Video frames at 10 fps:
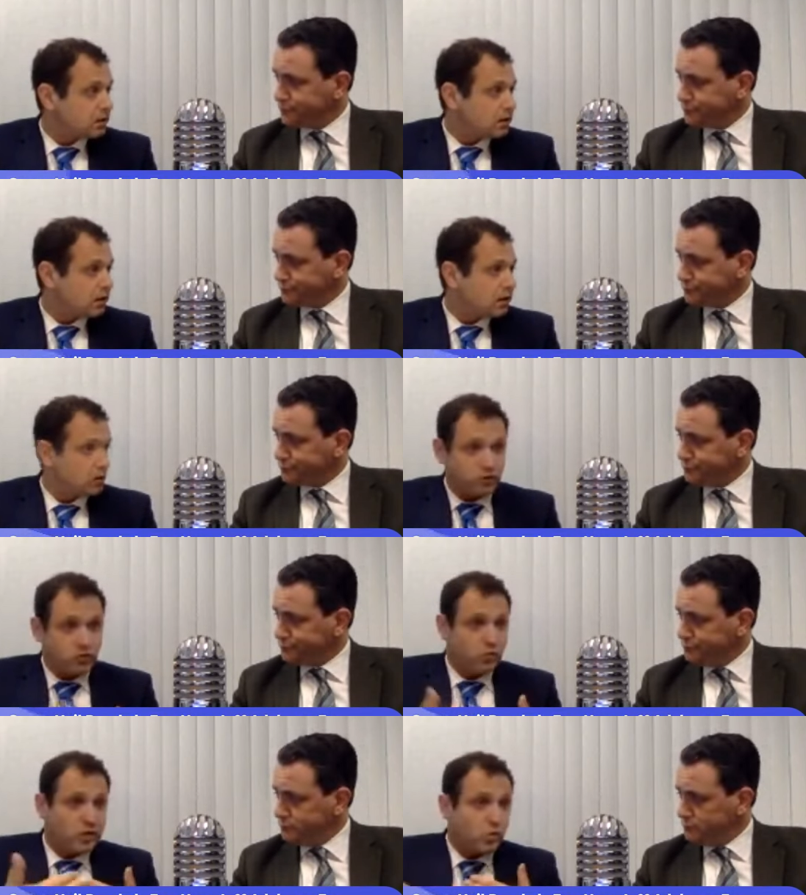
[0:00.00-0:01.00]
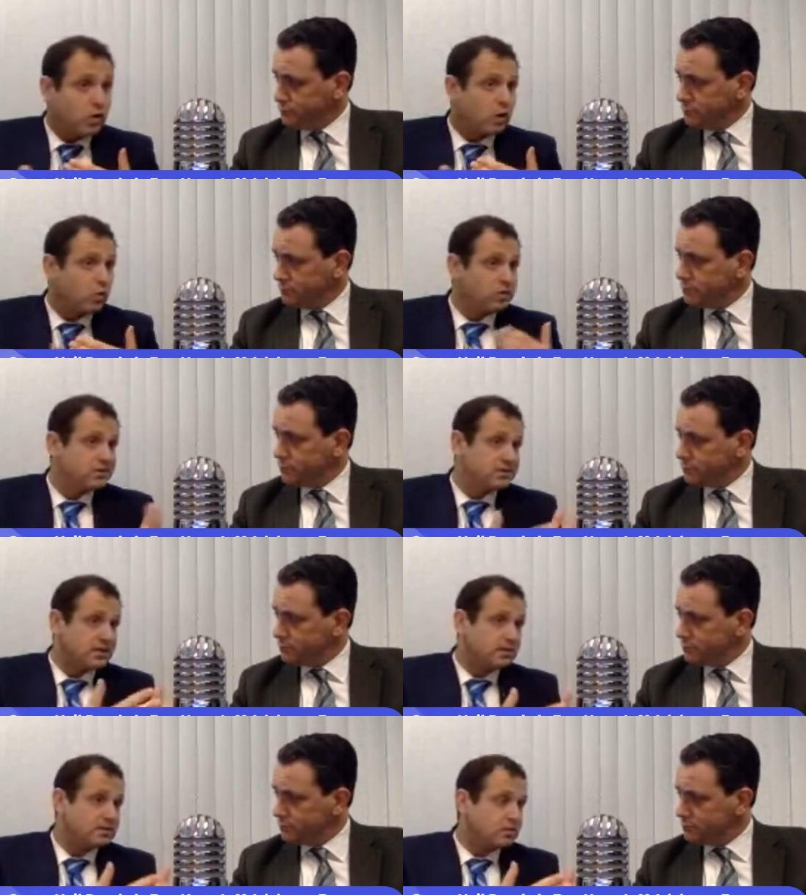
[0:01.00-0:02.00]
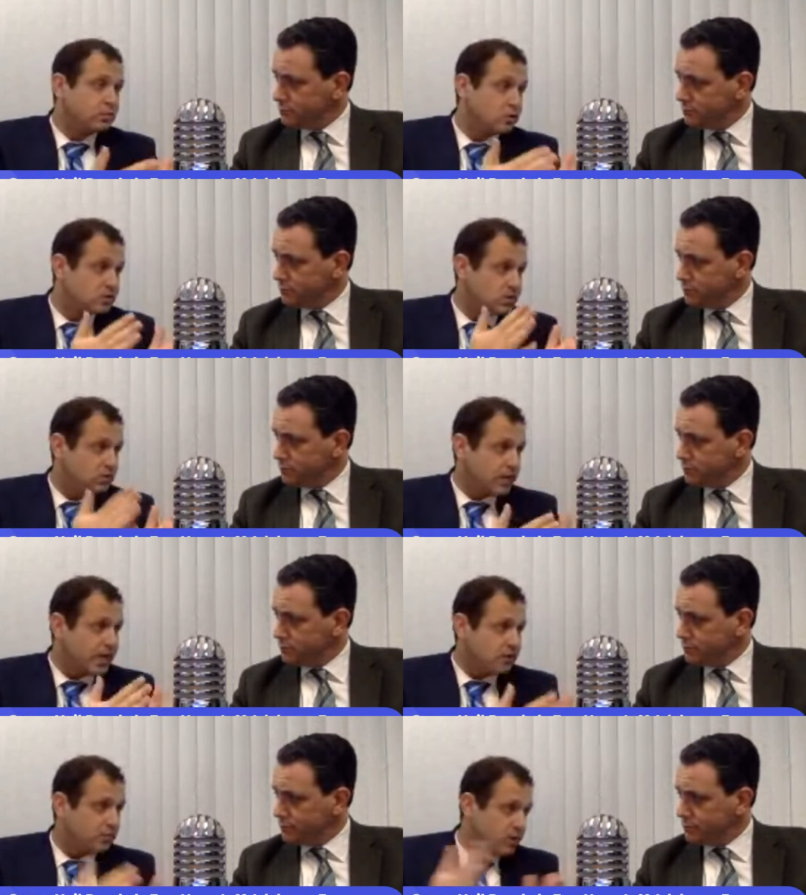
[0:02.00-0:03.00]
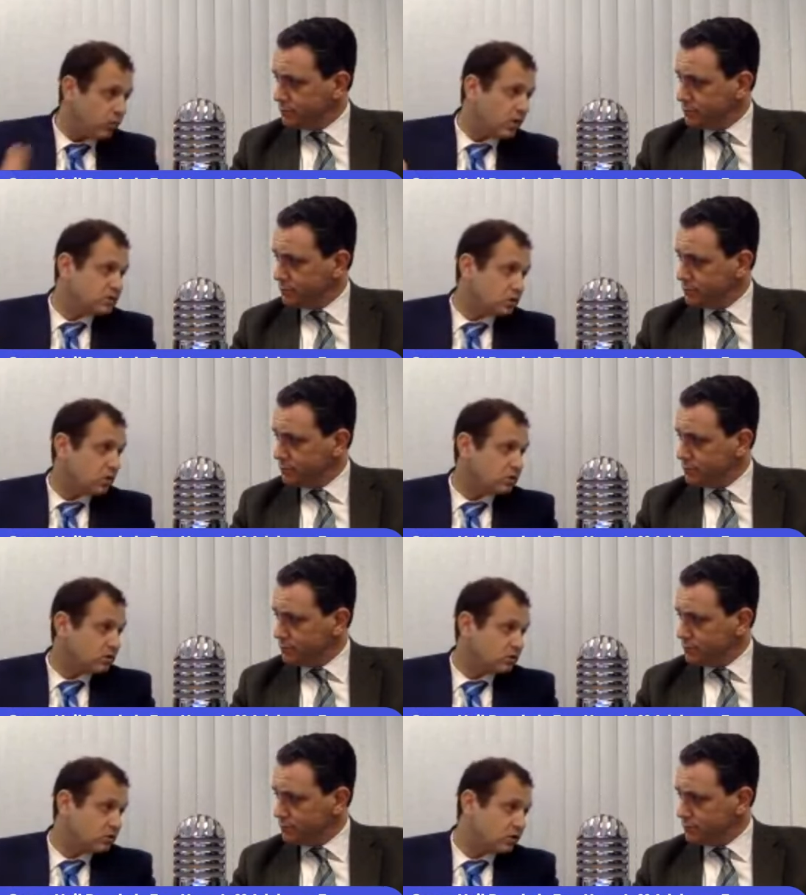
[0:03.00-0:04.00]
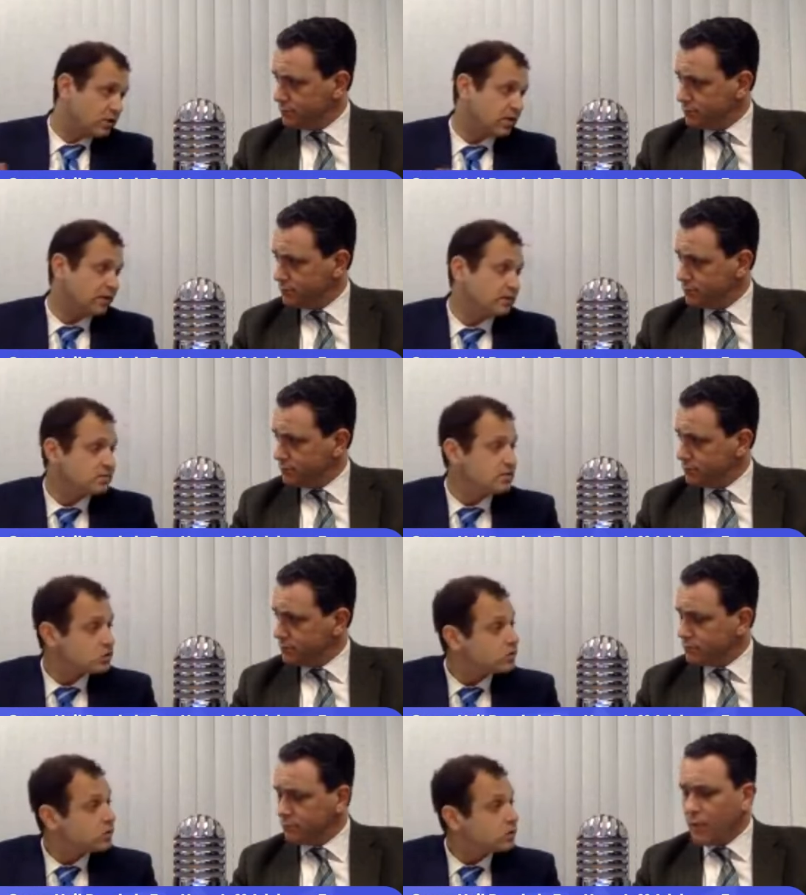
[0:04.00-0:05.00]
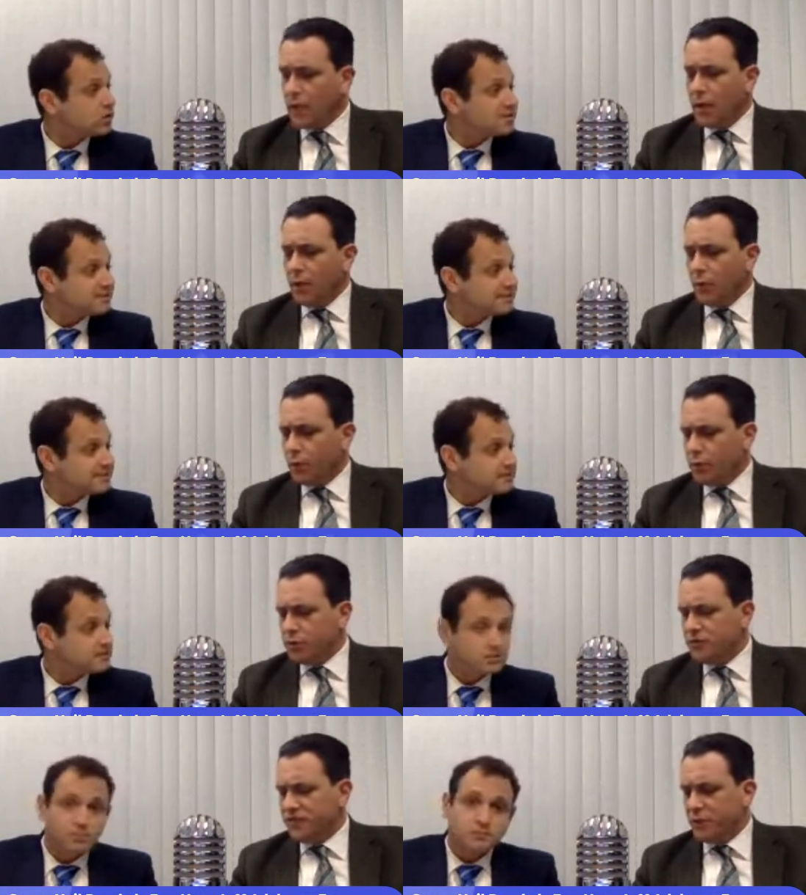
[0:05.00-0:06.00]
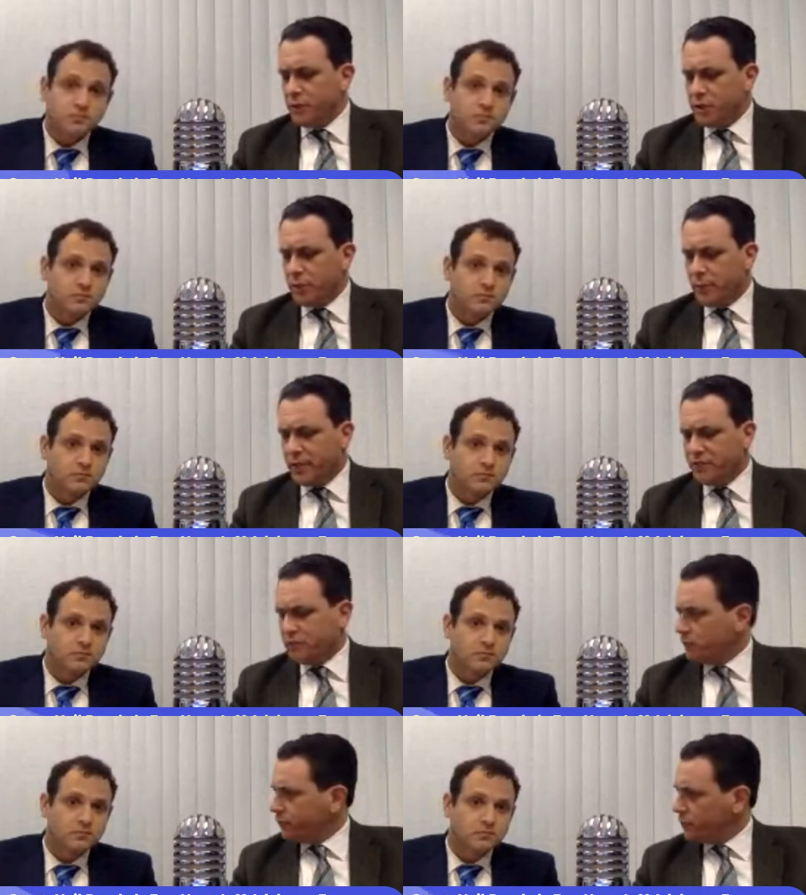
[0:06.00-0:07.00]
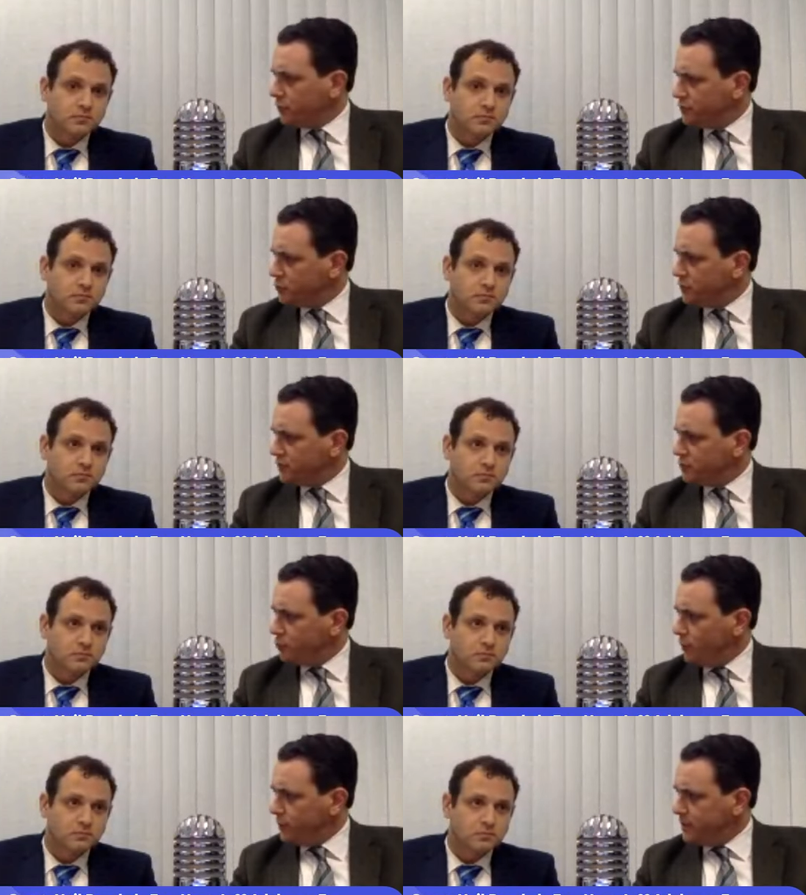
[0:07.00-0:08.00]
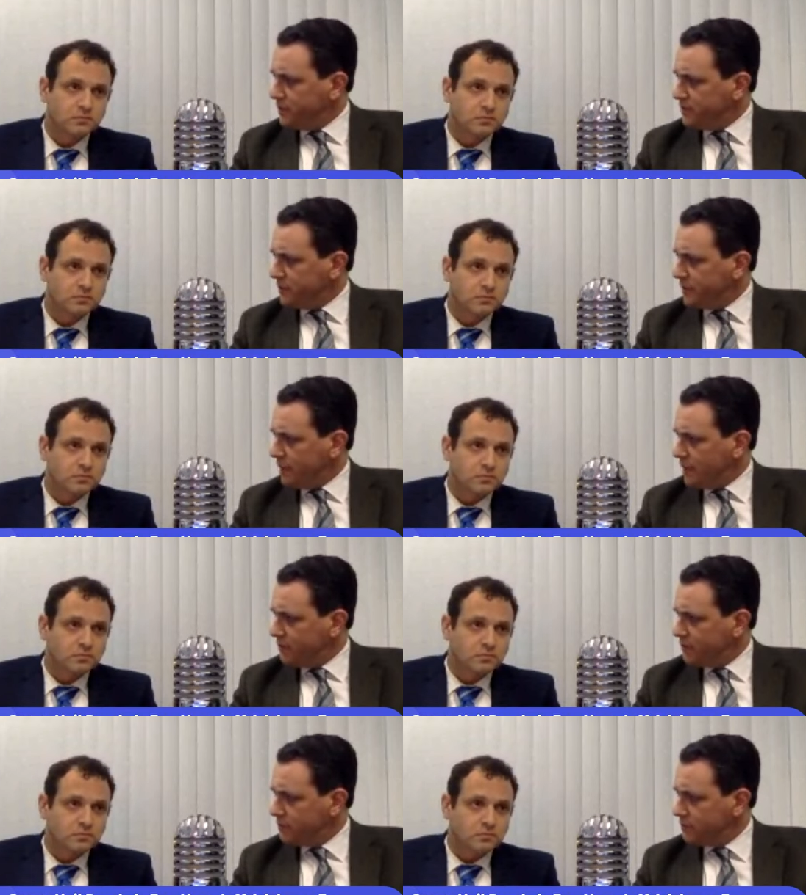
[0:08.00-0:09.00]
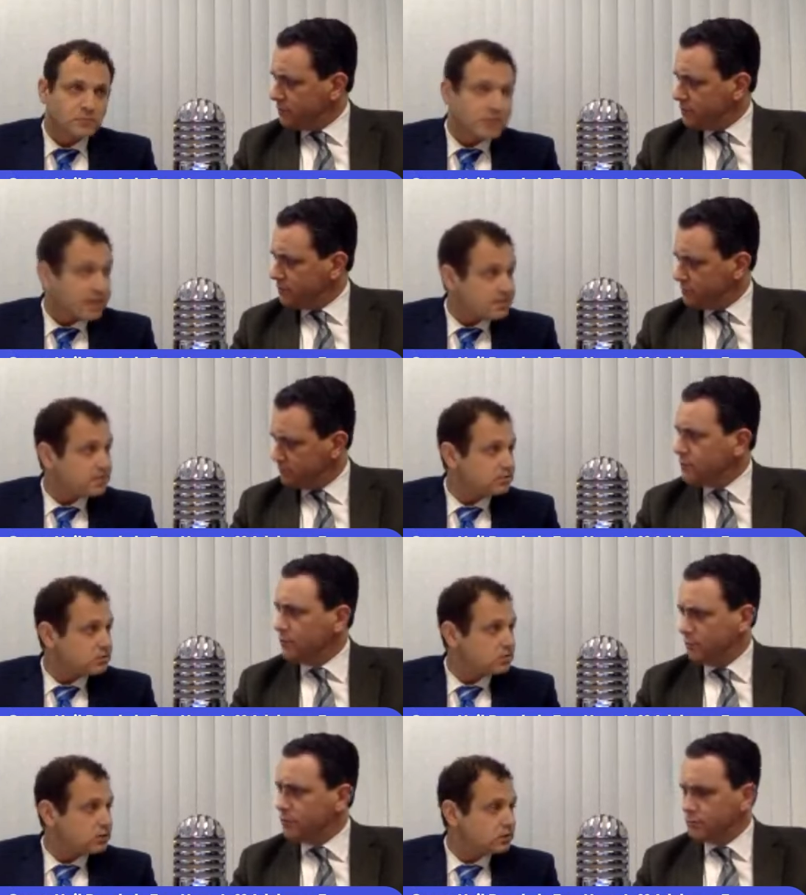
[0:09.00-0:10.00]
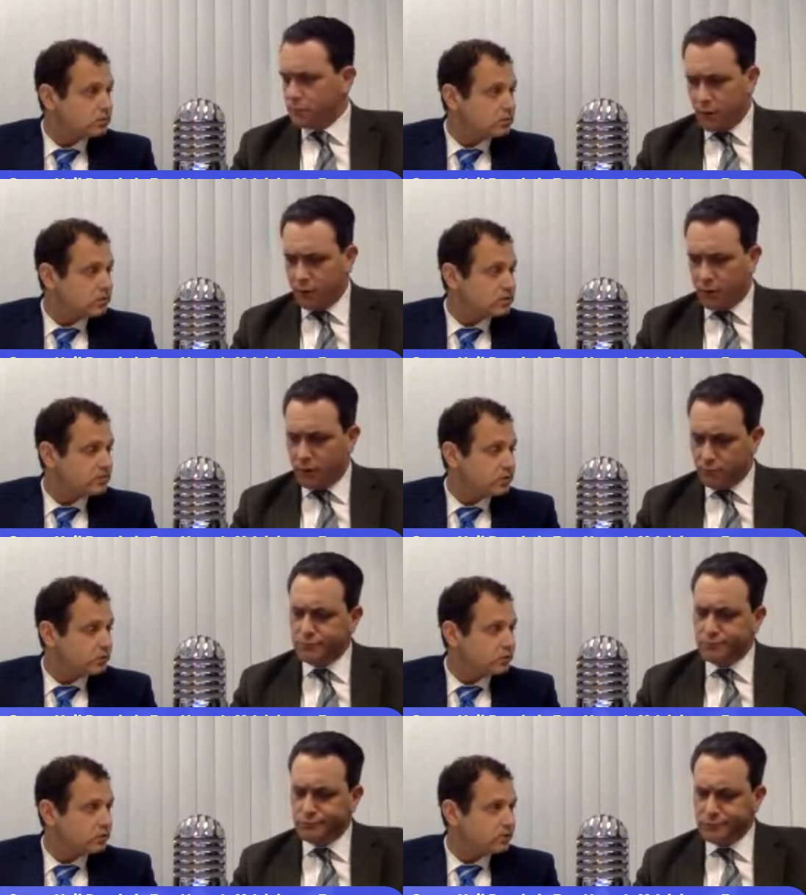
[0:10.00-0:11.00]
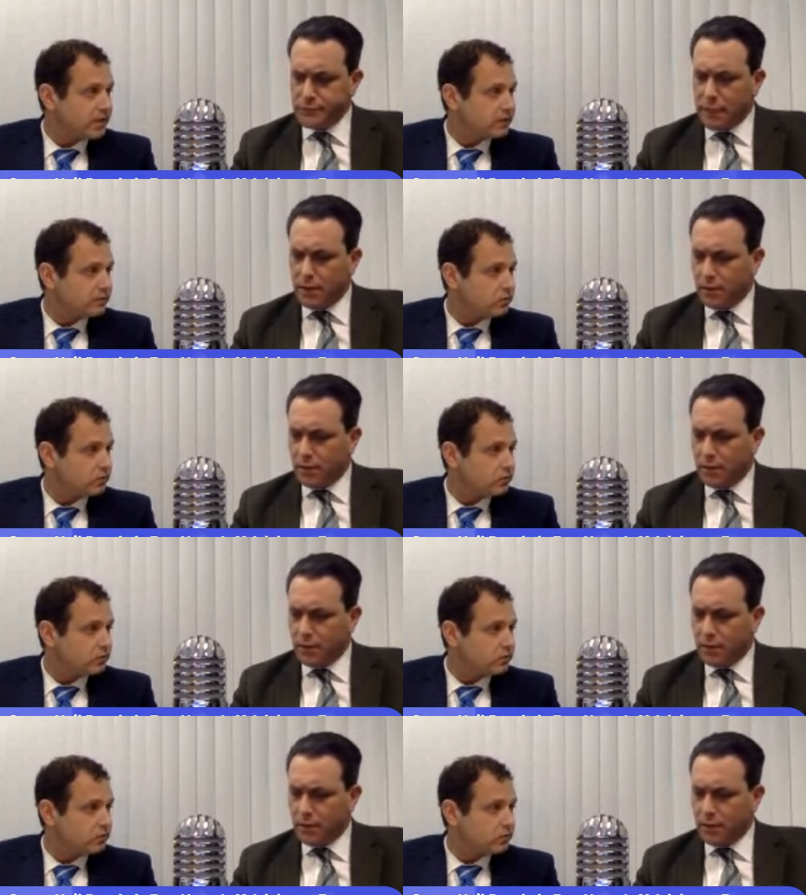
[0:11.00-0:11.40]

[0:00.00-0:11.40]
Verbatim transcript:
Speaker 1: uh, with whom we work will say to the person, hey, you may want to talk to an attorney on this issue.
Speaker 2: What would you say one of your biggest referral sources would be CPAs? Yes, absolutely. We, we definitely refer back and